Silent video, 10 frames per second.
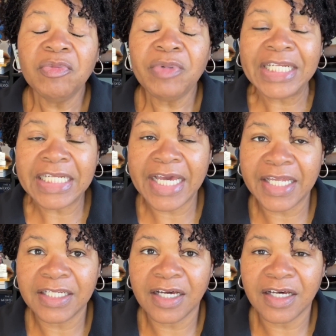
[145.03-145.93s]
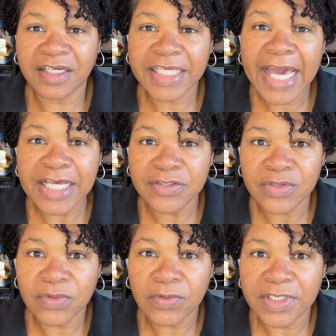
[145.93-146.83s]
But it had
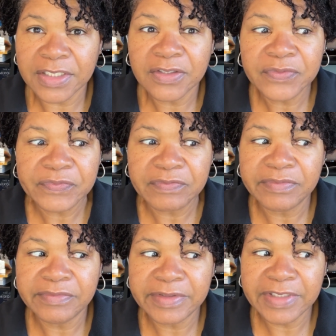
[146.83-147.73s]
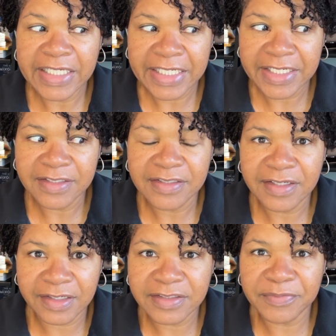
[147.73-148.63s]
castor oil in it. It
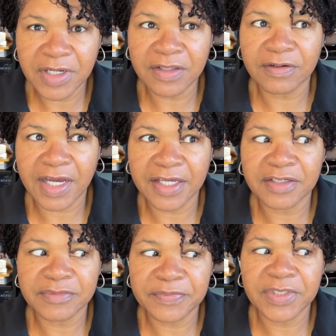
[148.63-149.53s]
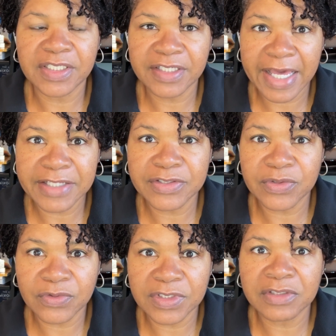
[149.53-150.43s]
had some other items, but castor
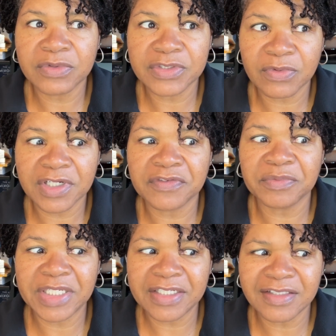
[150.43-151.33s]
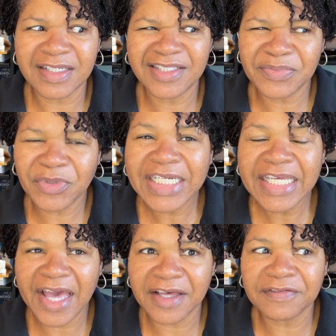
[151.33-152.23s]
oil was one of them, and it's pretty
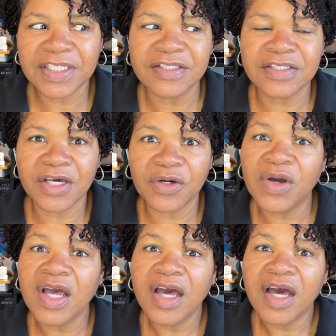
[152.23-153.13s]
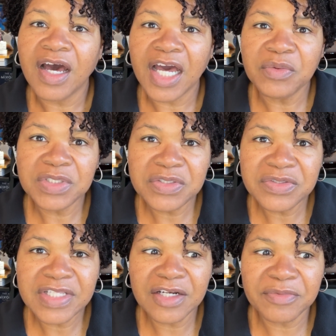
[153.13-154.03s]
heavy. So I would
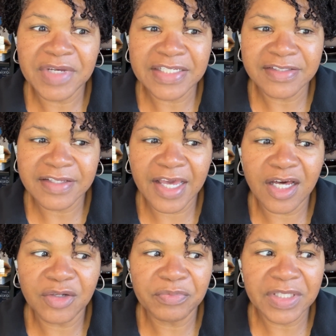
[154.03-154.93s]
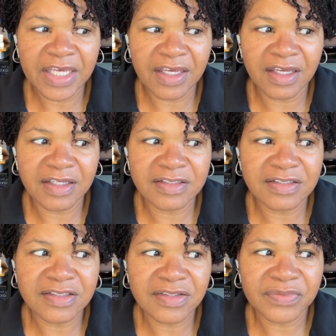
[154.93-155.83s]
use that on my scalp,
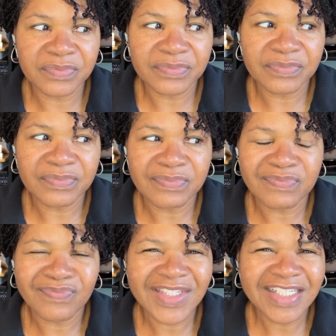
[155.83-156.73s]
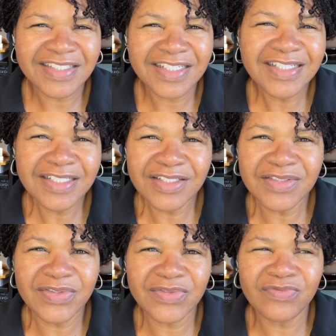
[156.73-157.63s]
and it didn't.
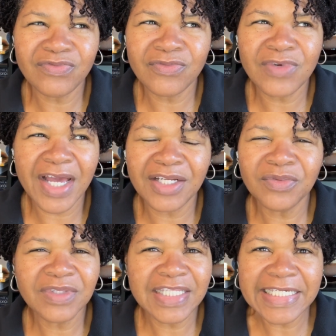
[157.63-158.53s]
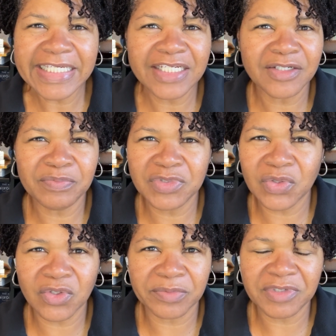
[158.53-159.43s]
I don't think it
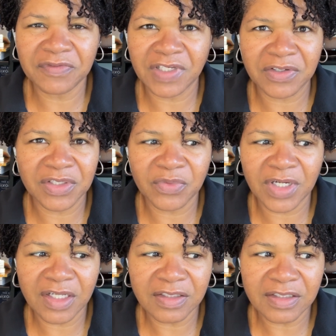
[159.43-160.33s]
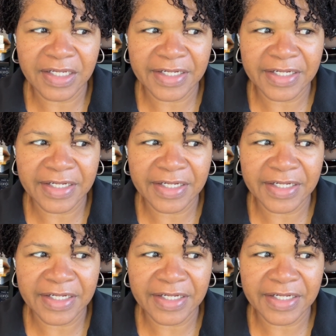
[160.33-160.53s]
absorbed very well.